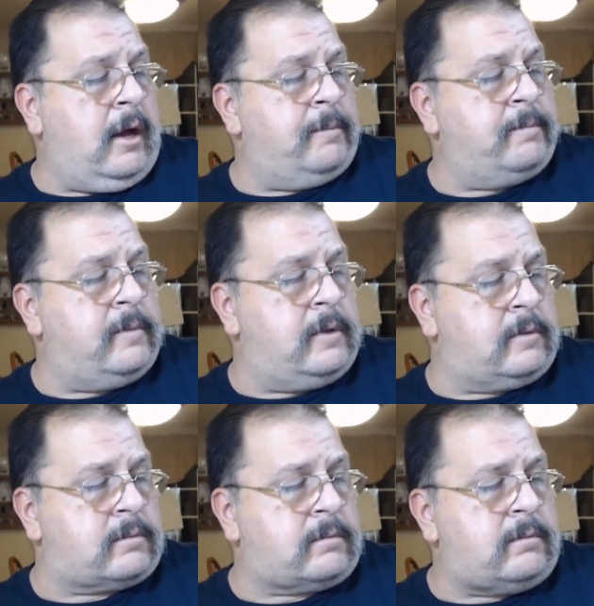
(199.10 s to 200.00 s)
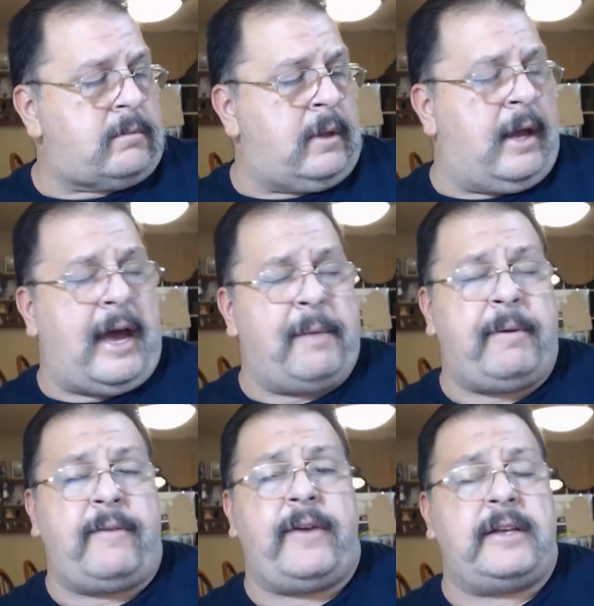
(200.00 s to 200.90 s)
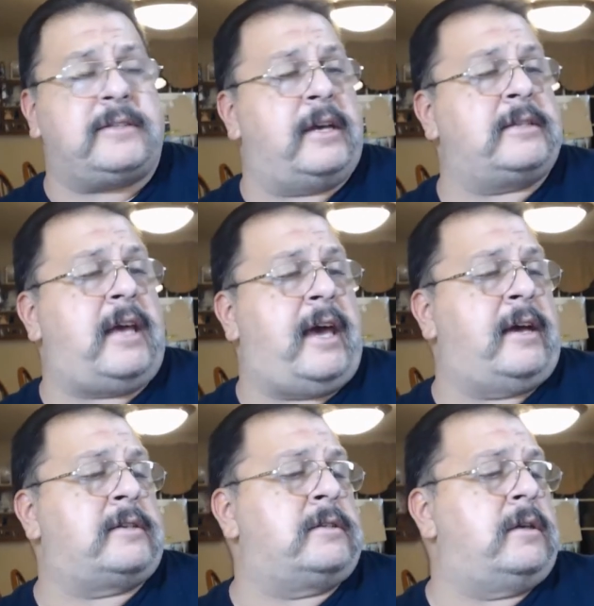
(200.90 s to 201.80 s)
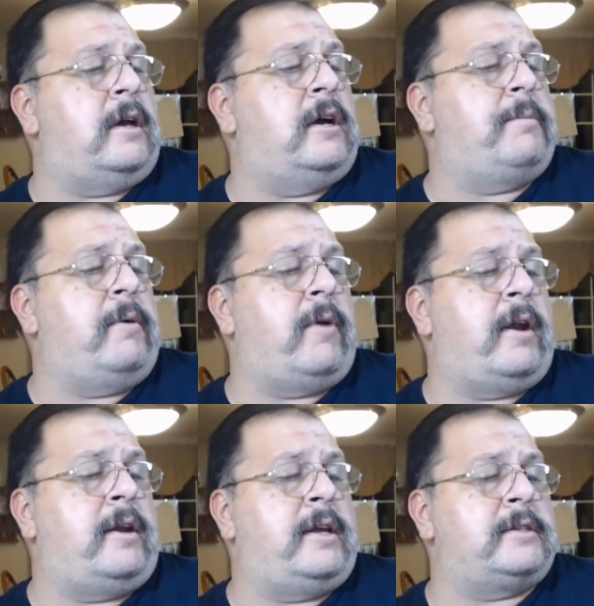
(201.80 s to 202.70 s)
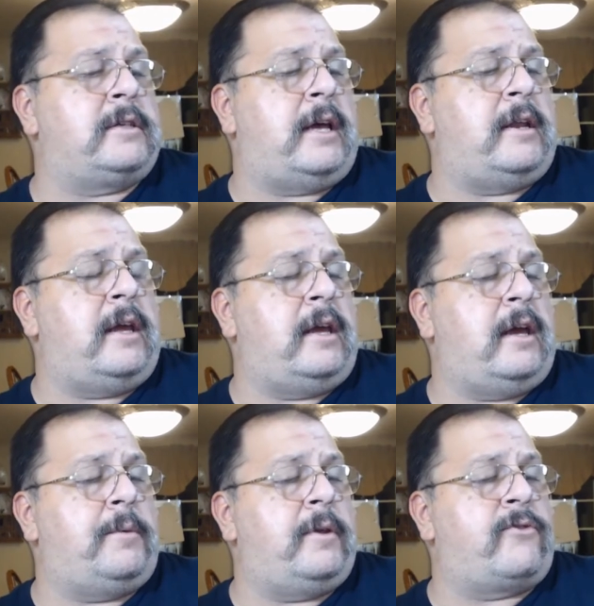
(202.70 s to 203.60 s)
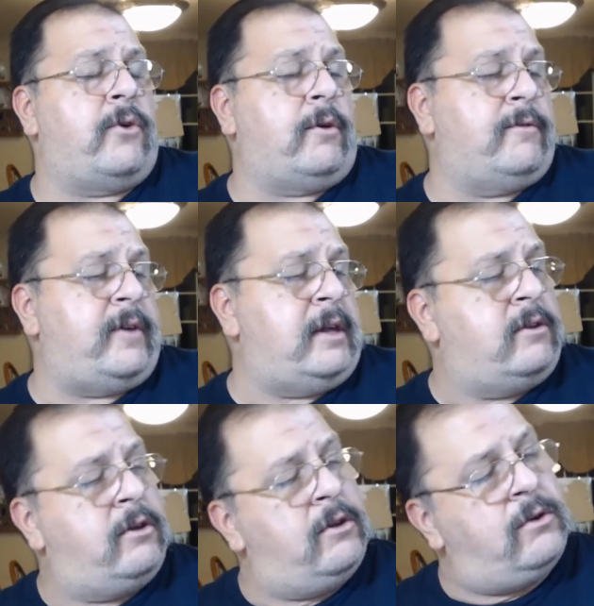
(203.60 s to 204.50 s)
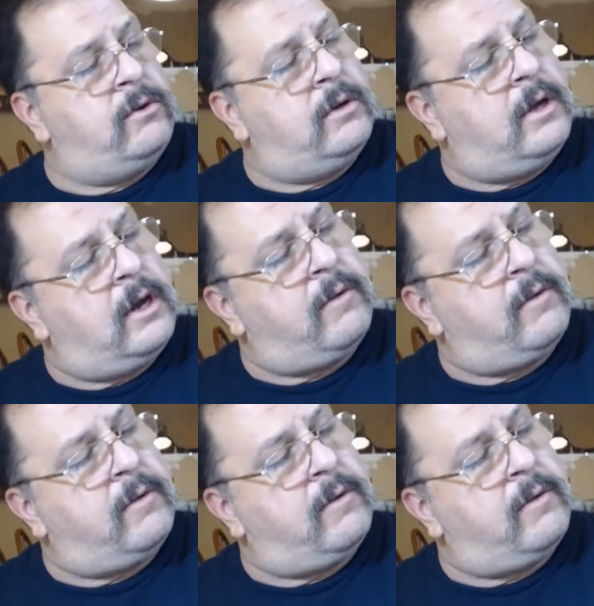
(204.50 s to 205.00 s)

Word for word: Um, I P V six X. I'm going to be running this on a uh, with a troll V two.